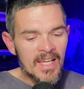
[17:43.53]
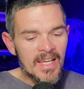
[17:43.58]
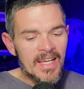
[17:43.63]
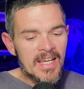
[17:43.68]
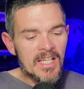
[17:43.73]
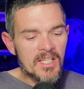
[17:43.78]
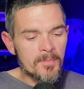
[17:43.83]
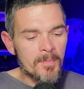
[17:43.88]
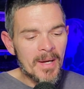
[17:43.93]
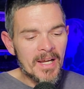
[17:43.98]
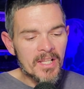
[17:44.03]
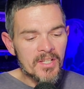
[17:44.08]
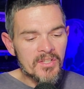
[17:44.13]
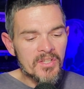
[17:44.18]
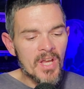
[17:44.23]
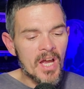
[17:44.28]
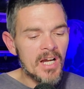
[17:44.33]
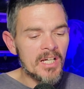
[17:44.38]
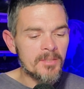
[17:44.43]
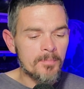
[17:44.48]
He has been
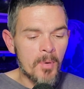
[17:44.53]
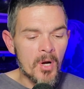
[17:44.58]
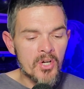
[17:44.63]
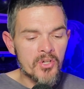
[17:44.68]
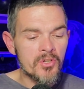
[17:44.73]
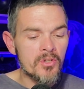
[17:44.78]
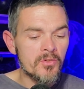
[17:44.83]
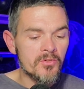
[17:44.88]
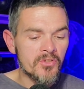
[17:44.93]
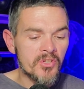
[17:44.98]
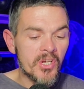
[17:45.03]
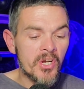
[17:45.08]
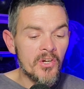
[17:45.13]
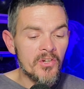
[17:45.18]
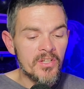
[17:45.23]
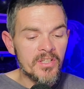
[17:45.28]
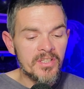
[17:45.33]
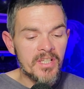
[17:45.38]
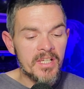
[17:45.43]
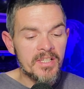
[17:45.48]
assigned personal
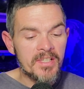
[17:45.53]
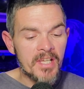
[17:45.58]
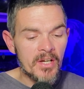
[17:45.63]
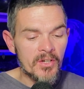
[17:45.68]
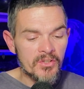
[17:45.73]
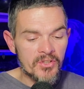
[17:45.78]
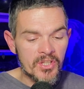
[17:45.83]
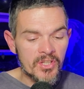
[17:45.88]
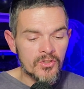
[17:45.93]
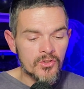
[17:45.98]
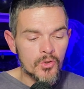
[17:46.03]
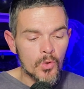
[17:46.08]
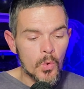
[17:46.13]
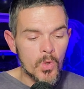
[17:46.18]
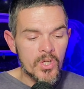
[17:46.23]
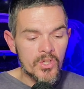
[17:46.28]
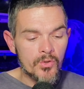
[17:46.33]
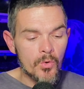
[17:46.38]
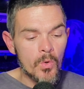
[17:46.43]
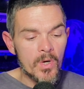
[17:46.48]
security details since
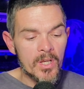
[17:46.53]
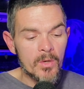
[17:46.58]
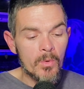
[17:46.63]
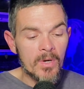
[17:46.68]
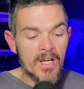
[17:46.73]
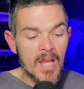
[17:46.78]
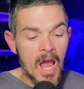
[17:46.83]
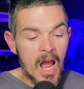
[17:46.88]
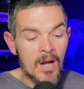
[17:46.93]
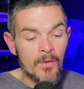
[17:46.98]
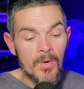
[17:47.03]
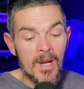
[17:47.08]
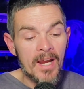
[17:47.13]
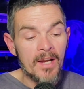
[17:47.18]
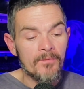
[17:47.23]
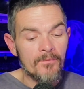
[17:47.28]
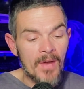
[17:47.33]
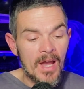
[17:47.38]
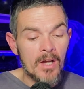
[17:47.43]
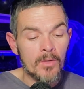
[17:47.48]
2020 when
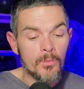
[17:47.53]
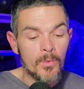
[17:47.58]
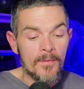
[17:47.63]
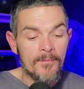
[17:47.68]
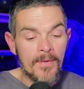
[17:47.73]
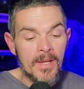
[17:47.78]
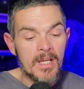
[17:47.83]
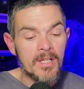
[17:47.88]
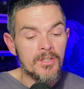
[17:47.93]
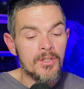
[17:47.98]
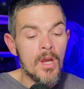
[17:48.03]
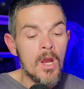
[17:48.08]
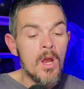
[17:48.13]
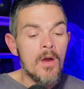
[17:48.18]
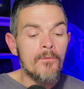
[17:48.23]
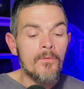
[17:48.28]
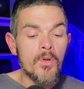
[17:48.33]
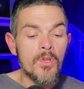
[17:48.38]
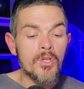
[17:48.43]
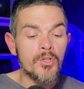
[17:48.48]
Iran vowed revenge
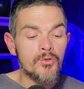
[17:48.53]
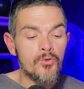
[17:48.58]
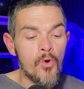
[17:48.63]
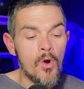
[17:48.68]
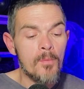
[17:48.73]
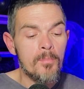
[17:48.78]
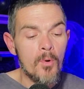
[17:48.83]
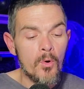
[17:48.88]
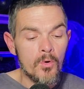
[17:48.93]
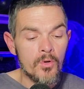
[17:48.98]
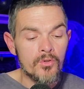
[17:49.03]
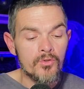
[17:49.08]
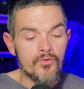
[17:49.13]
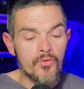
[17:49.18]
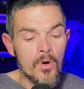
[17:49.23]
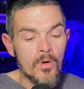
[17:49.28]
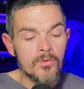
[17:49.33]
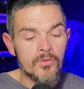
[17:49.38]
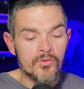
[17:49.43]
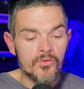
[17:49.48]
for the Trump-ordered
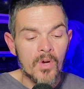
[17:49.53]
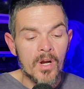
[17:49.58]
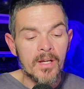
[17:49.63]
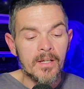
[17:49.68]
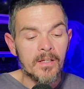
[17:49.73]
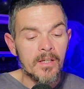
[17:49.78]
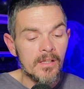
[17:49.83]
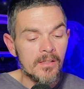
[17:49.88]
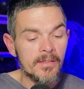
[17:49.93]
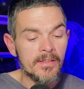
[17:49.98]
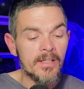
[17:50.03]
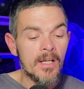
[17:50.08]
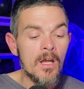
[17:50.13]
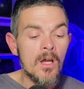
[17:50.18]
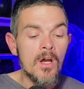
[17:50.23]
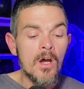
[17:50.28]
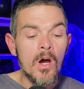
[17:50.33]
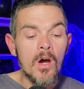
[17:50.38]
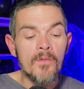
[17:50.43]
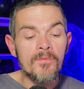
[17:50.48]
drone strike killing
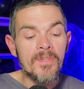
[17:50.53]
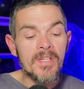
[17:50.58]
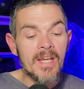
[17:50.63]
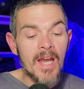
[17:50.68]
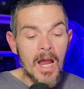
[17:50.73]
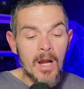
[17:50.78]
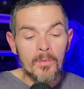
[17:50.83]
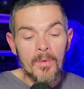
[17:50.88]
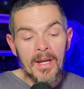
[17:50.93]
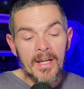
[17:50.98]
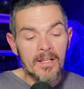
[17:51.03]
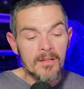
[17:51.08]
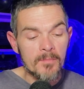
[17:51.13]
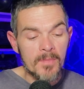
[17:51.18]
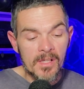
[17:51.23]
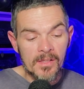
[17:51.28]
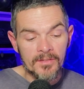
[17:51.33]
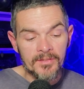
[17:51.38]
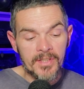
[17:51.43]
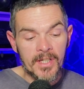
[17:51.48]
of the Iranian
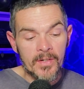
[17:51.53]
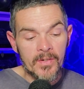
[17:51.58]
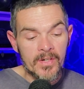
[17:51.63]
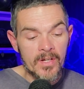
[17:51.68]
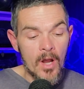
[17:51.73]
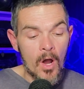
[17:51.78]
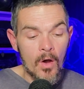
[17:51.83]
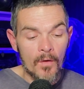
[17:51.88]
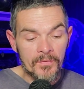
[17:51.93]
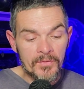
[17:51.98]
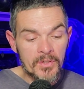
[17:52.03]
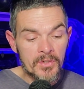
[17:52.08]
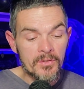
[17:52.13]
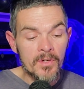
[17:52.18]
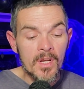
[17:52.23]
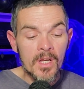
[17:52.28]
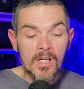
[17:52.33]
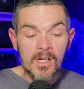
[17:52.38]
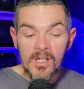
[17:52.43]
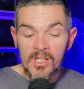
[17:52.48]
military
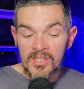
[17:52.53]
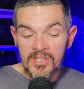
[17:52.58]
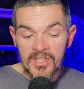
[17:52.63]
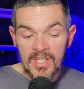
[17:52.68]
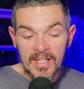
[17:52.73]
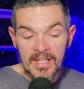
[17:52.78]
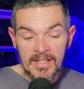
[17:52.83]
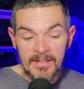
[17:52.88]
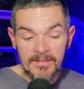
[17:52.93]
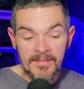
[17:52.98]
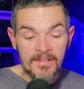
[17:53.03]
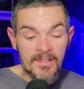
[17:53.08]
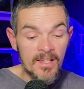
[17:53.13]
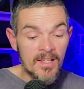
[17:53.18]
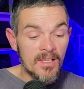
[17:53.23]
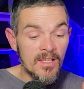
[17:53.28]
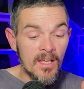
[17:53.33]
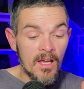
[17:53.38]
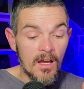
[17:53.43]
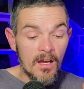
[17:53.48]
officer Qasem
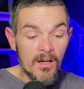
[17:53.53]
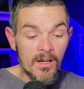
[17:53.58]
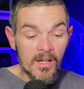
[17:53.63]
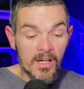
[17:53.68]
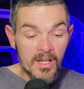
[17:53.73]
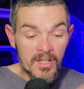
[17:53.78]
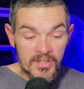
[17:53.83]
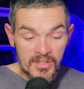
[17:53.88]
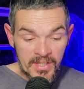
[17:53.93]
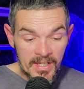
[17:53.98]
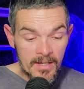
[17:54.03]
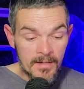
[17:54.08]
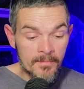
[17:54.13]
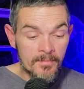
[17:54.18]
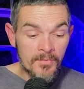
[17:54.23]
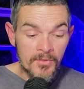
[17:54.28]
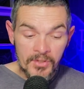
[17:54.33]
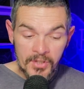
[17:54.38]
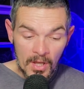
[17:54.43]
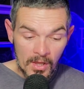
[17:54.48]

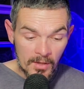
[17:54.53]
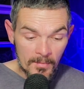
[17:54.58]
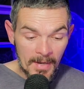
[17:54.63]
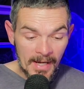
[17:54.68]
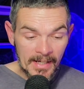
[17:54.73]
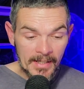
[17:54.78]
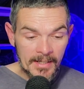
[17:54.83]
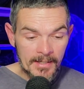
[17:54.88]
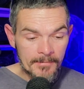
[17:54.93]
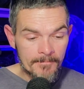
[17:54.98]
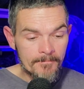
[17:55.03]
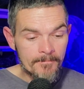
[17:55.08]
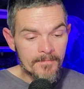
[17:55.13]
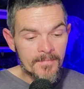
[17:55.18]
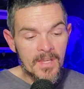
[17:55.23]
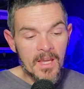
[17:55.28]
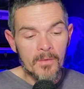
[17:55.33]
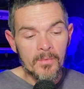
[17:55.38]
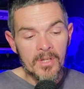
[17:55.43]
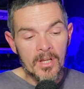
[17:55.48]
Soleimani.
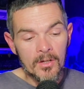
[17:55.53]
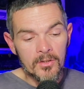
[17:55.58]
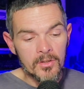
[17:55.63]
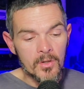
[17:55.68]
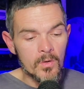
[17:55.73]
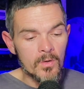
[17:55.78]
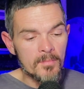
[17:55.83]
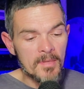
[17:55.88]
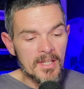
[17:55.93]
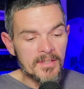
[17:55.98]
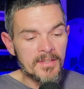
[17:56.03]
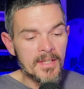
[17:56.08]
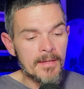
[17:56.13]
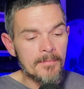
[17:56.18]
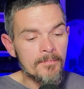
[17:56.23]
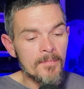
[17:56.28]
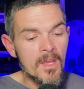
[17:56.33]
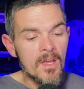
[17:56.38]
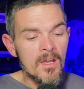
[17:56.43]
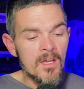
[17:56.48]
Yeah, we all know about that.